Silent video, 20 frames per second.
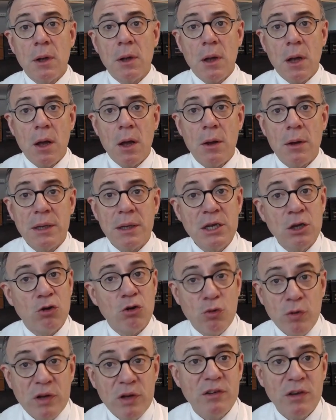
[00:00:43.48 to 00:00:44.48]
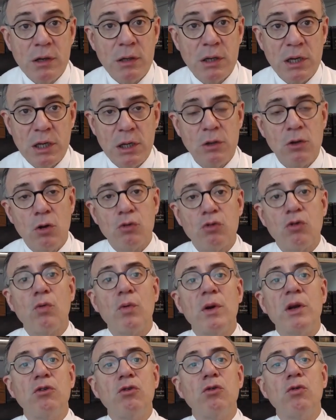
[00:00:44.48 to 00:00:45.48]
uh, increasing need to
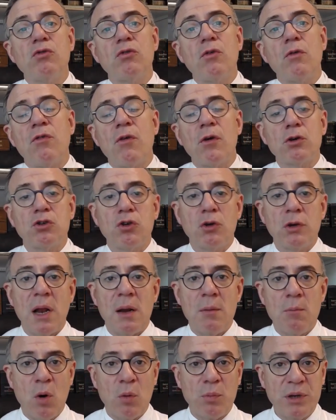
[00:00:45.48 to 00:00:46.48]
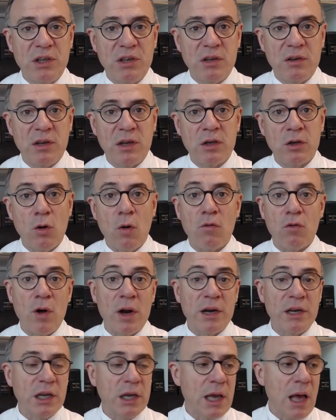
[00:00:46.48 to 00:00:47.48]
reduce the functional morbidity of
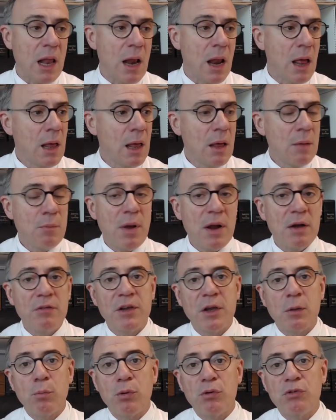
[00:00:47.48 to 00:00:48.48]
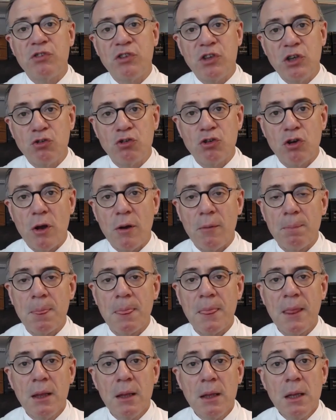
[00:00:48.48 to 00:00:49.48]
radical pelvic procedure.
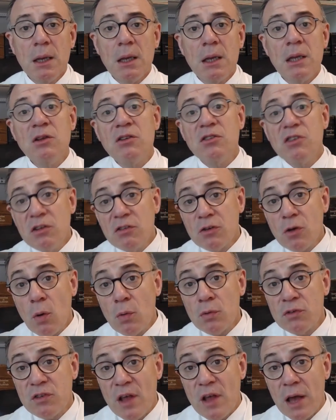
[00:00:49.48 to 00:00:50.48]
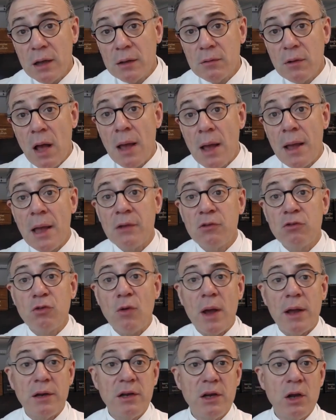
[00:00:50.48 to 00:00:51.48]
In this concept, I had the
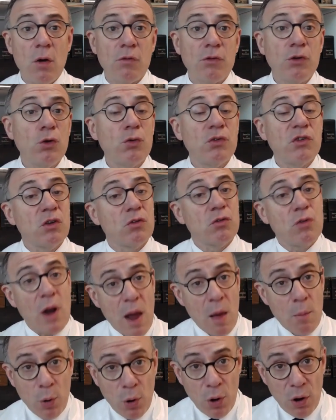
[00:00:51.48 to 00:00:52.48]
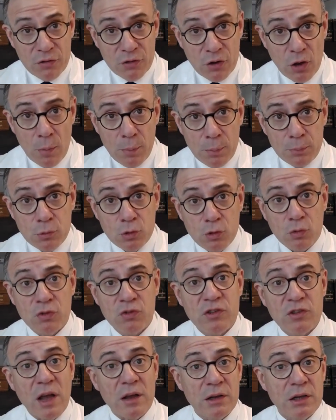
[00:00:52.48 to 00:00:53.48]
idea of using the laparoscope to
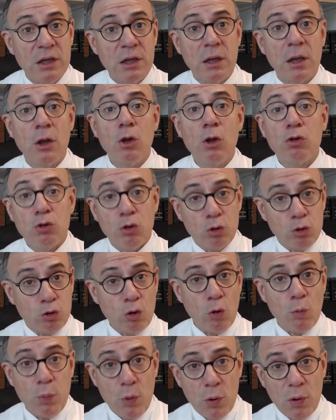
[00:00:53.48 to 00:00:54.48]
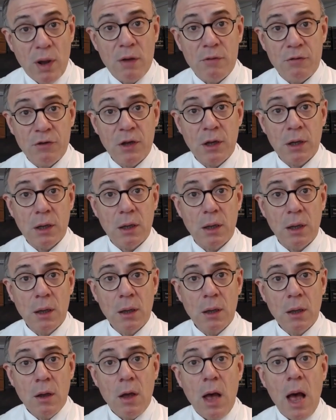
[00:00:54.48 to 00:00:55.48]
study the topographic
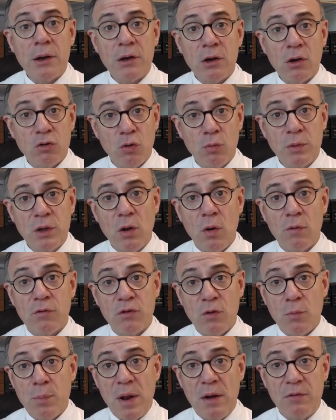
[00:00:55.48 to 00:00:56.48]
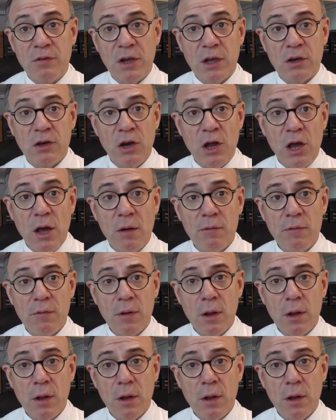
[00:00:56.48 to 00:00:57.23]
anatomy of the pelvic nerve